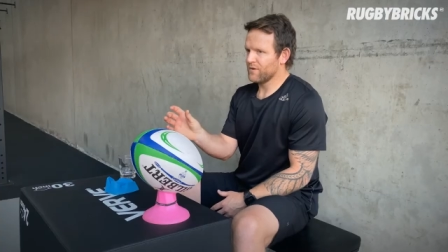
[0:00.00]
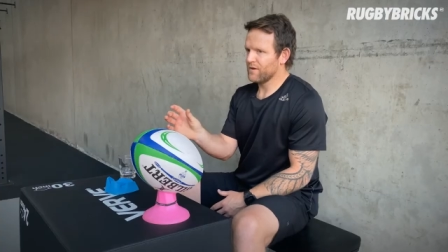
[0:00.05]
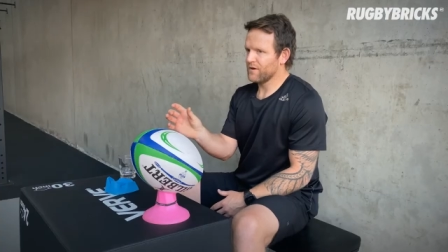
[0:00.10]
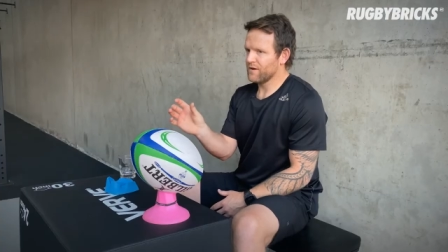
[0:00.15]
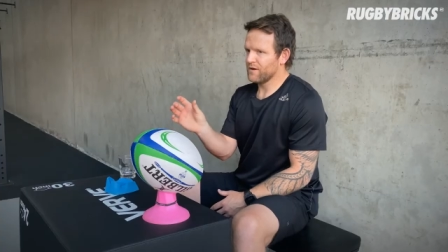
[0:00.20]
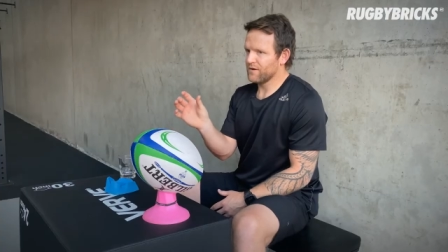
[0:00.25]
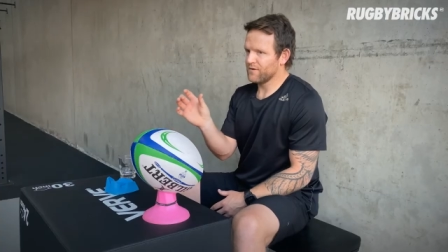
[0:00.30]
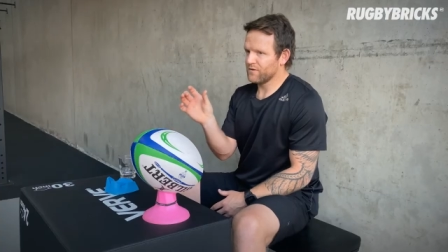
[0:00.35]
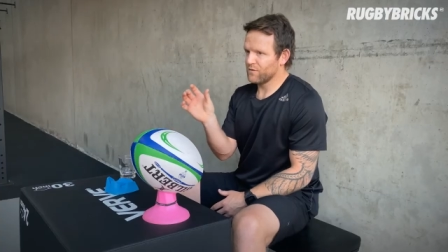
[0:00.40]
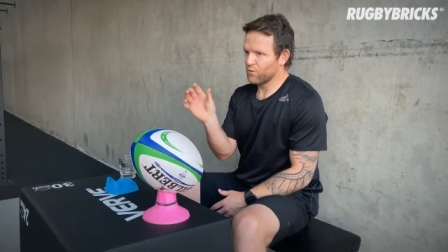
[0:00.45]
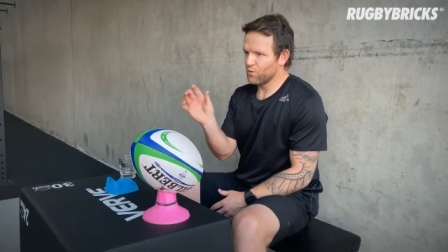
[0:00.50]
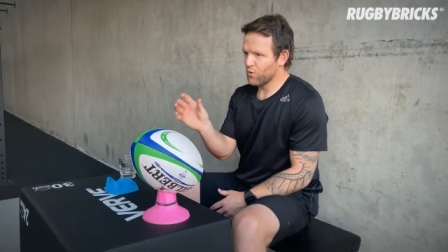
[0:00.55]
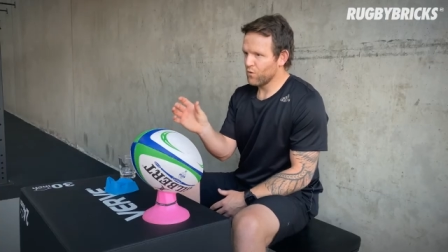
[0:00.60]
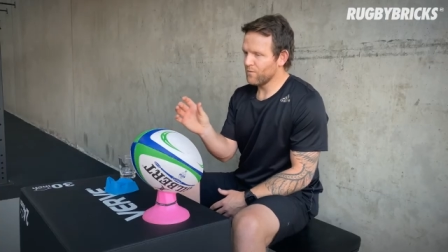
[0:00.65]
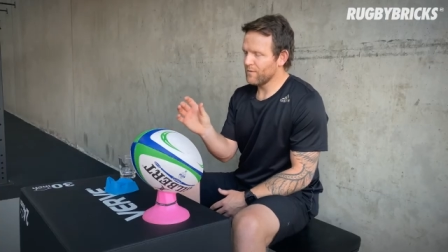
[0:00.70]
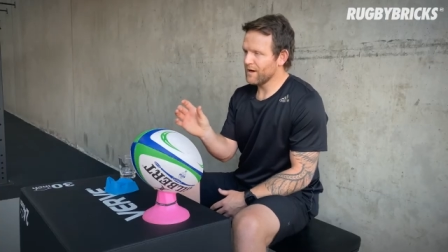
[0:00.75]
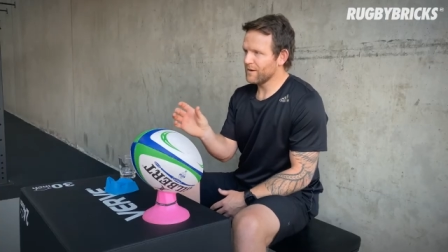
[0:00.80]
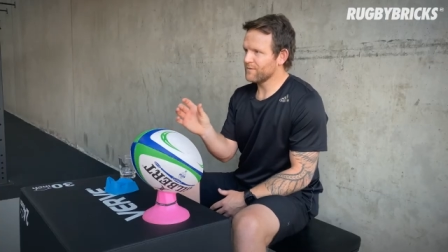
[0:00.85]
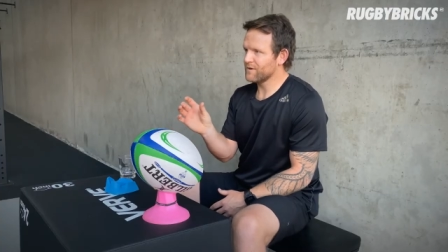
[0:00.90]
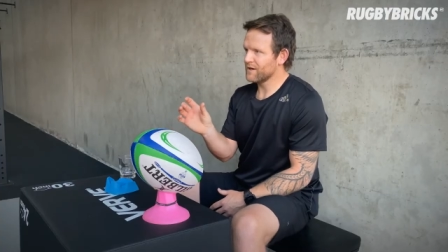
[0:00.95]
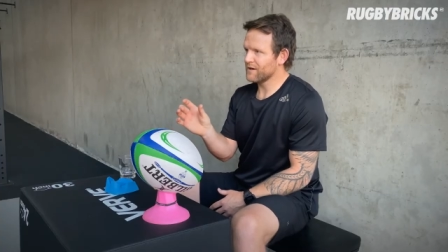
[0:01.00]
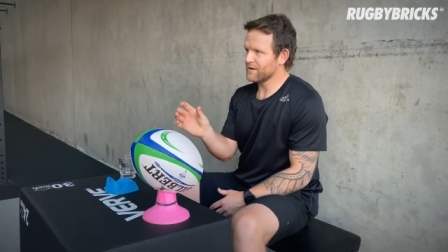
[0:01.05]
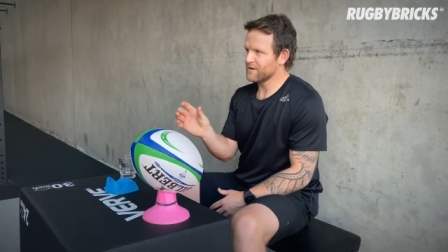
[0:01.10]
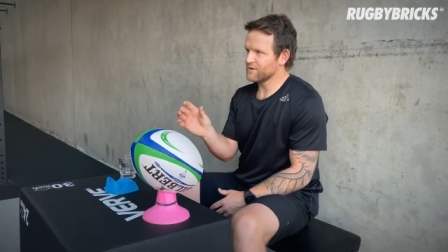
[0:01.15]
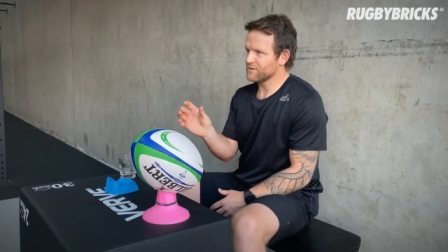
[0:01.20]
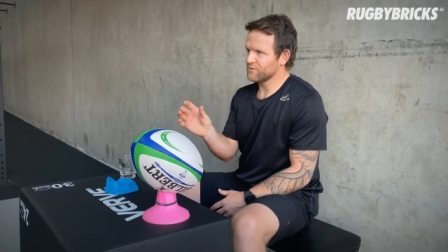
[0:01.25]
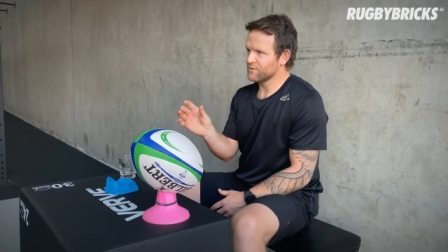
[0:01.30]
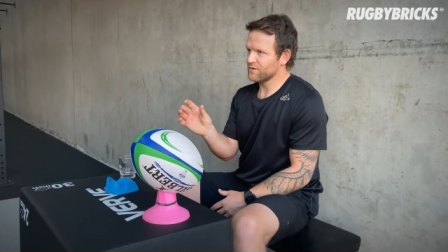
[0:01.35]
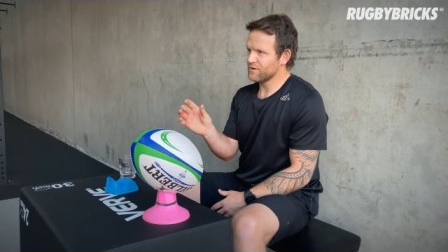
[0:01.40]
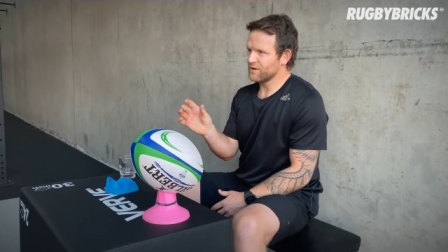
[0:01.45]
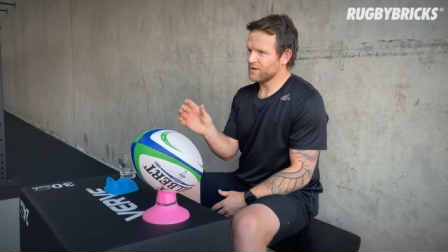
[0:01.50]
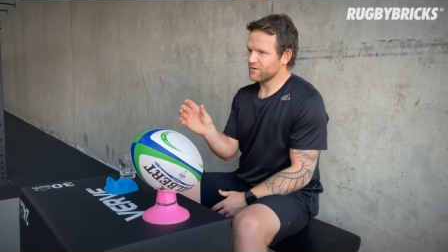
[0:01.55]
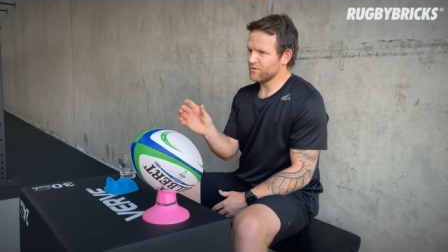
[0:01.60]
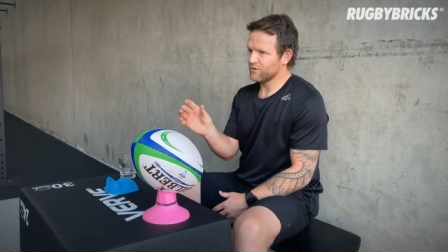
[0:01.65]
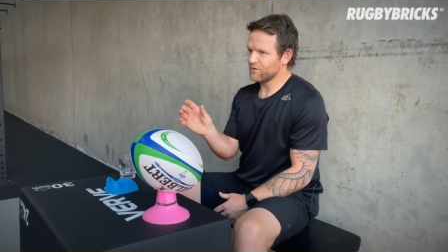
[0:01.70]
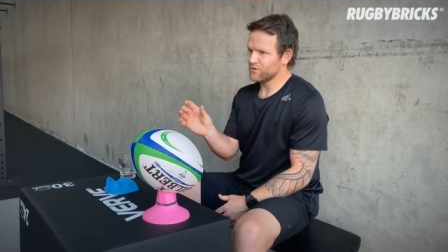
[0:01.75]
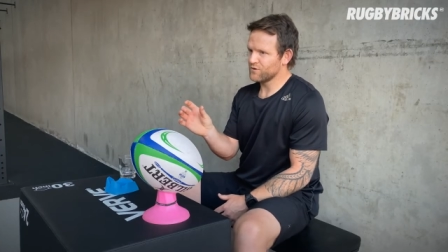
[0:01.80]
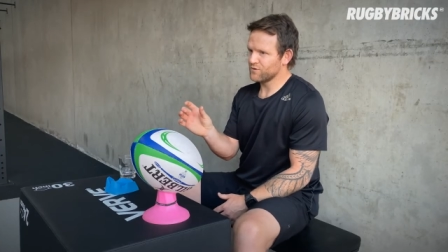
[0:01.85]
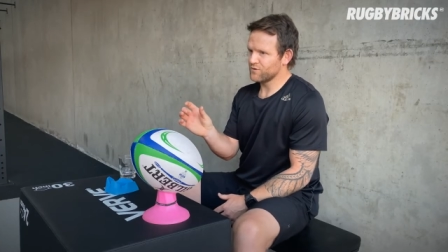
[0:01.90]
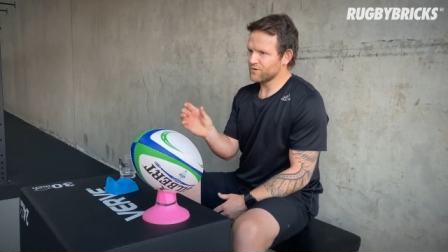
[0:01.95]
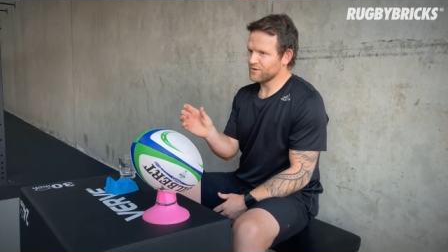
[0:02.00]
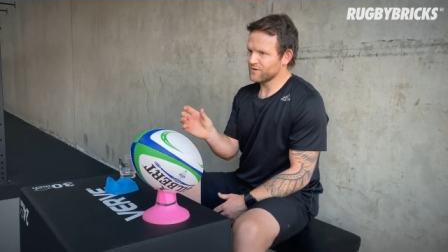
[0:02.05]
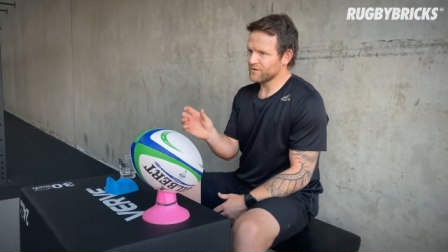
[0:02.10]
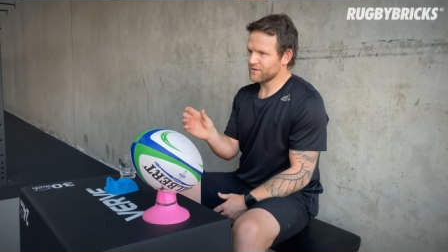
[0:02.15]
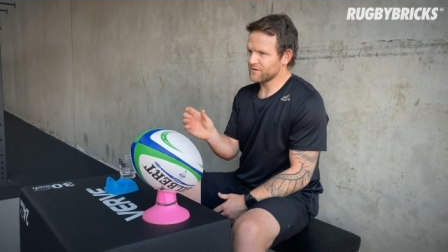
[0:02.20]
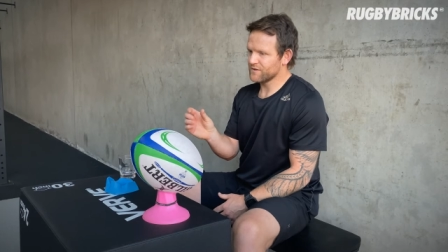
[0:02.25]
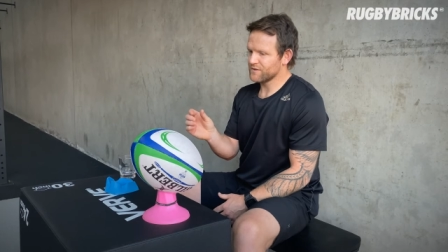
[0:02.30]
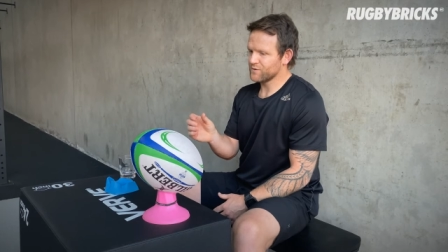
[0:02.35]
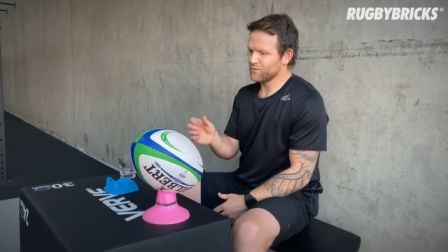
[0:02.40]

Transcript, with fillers: uh, the warm-up kick is really crucial because this